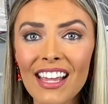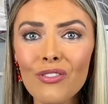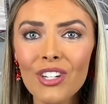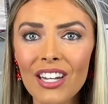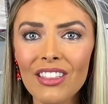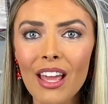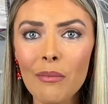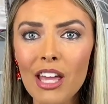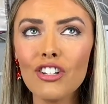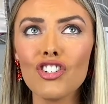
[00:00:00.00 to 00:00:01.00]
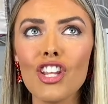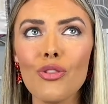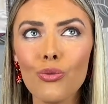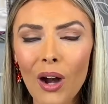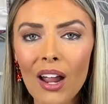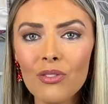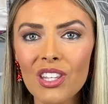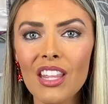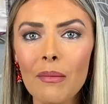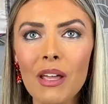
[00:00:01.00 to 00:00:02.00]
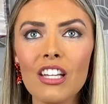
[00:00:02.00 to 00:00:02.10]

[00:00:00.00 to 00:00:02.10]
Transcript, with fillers: gifted in them and she thrives in them